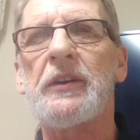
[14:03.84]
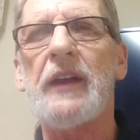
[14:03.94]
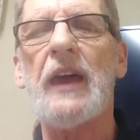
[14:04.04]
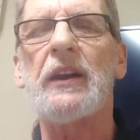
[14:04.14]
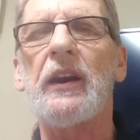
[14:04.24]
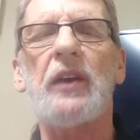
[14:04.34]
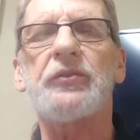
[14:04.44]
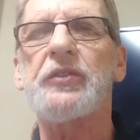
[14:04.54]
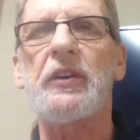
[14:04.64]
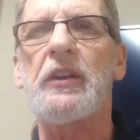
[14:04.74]
and an
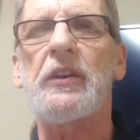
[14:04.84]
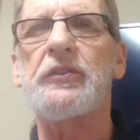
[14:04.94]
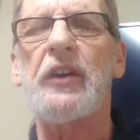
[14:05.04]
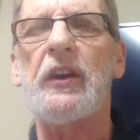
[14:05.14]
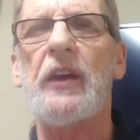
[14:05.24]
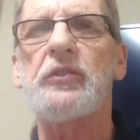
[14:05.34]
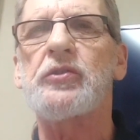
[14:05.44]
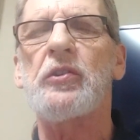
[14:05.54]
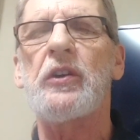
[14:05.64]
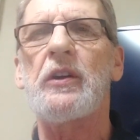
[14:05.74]
adolescent and a
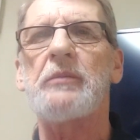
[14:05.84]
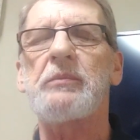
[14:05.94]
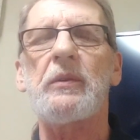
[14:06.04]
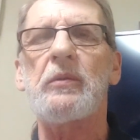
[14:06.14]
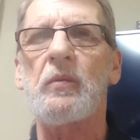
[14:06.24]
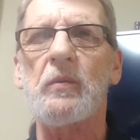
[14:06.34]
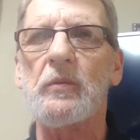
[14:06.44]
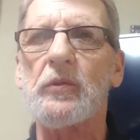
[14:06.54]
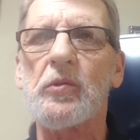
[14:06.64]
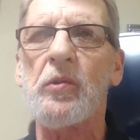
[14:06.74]
teenager and a
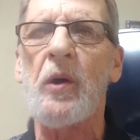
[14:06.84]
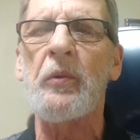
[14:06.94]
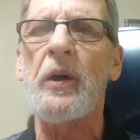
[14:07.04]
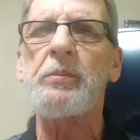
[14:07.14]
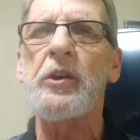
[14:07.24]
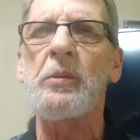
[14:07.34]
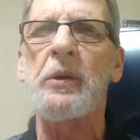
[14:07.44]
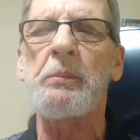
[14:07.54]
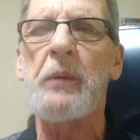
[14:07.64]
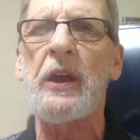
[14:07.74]
grown-up
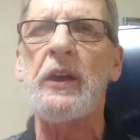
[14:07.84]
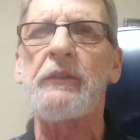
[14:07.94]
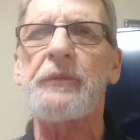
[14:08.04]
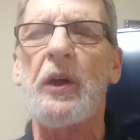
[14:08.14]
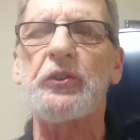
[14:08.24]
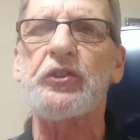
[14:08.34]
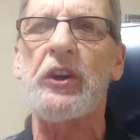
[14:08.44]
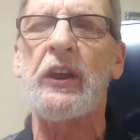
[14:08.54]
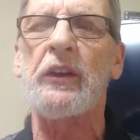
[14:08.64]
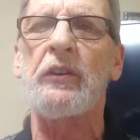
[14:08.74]
human being
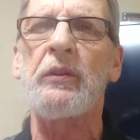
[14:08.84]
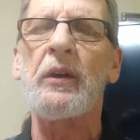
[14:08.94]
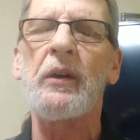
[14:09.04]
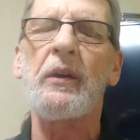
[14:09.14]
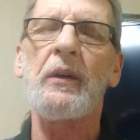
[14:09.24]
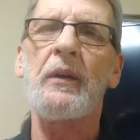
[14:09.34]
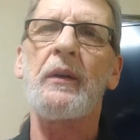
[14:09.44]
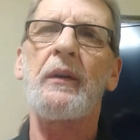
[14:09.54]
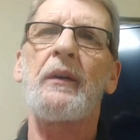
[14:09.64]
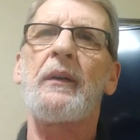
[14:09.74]
functioning
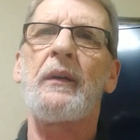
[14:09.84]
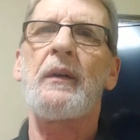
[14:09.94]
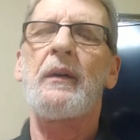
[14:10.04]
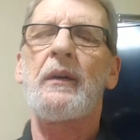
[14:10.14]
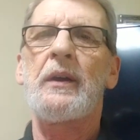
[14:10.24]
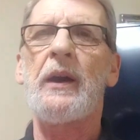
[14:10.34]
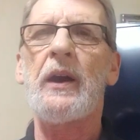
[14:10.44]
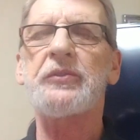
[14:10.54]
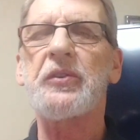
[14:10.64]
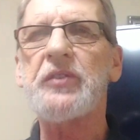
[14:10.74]
in
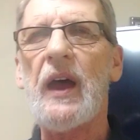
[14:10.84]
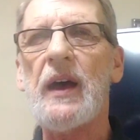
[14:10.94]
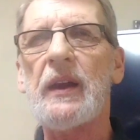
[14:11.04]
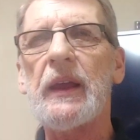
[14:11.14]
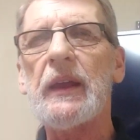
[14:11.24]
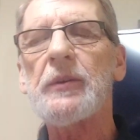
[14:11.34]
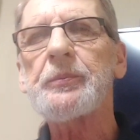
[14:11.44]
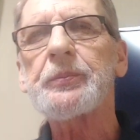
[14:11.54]
our society.